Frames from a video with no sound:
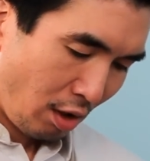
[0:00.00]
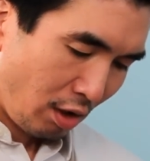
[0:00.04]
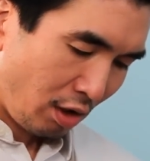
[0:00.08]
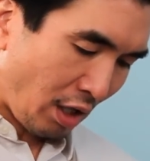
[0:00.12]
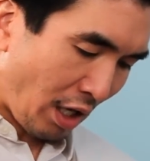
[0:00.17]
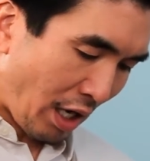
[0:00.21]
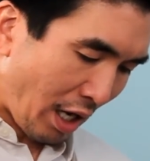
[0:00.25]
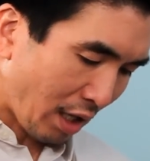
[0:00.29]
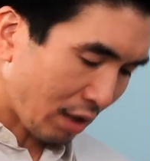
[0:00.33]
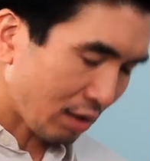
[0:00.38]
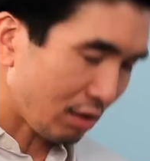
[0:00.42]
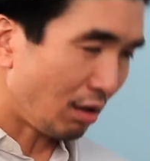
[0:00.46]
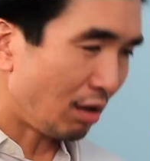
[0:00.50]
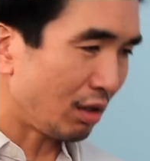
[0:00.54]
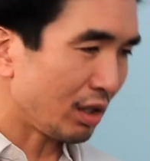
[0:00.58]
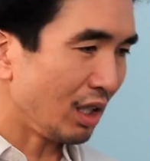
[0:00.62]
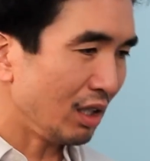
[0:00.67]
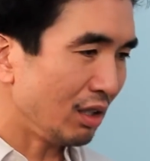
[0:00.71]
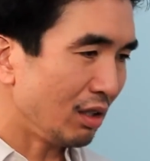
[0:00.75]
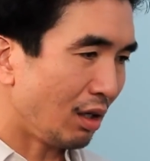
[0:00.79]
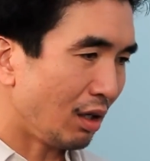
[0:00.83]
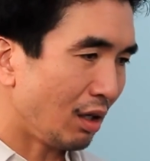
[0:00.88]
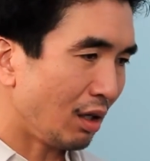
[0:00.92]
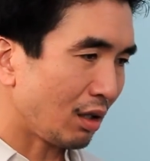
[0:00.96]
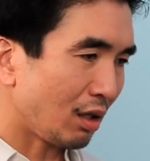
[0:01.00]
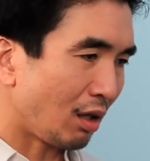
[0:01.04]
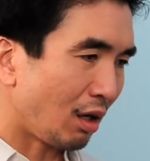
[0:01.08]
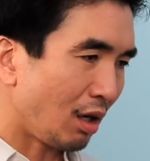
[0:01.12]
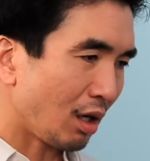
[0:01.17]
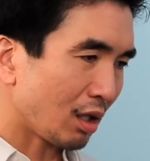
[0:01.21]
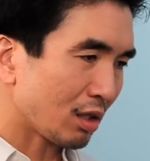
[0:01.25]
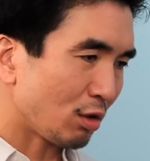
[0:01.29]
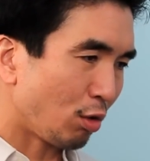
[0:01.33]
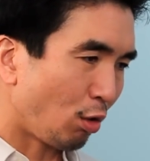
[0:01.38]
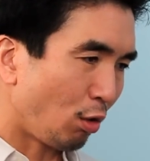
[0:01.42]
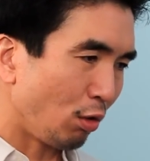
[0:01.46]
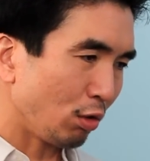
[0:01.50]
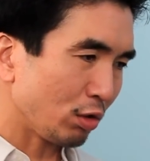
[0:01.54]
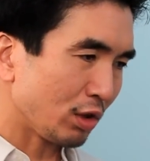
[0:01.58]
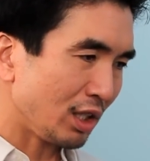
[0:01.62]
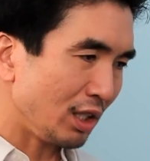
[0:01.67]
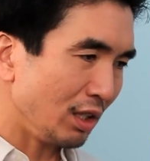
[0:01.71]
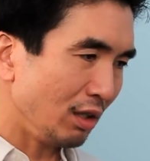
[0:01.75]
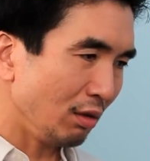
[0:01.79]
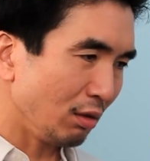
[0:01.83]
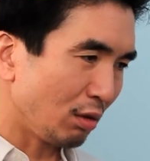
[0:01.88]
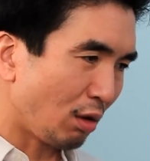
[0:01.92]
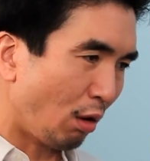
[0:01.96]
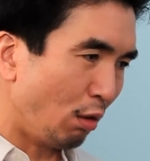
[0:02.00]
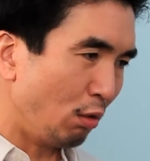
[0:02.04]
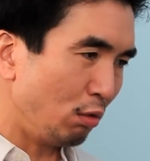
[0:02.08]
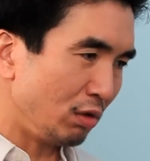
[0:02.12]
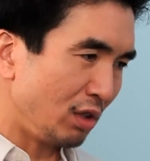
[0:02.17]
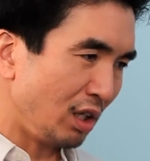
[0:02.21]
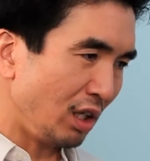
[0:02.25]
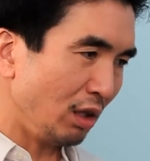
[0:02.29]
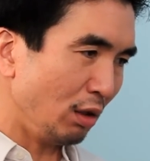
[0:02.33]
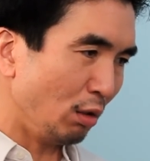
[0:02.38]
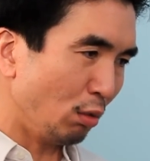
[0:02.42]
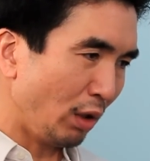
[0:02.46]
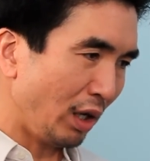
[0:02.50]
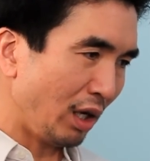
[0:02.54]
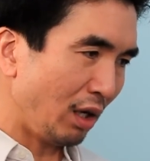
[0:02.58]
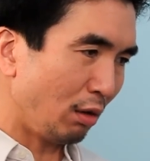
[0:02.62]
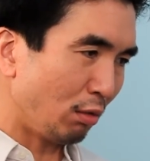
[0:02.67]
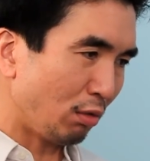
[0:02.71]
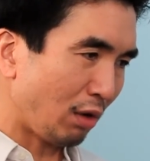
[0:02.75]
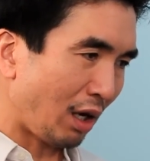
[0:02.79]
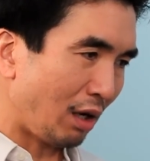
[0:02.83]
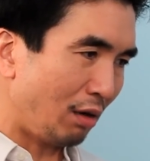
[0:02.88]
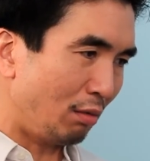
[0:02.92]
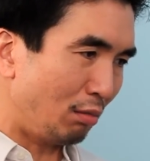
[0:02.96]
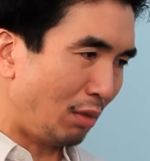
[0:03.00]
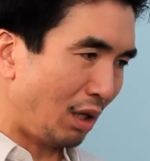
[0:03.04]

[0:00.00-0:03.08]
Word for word: Yak, donkey, dog, ox, horse, seal, goat, deer, whale, rattle,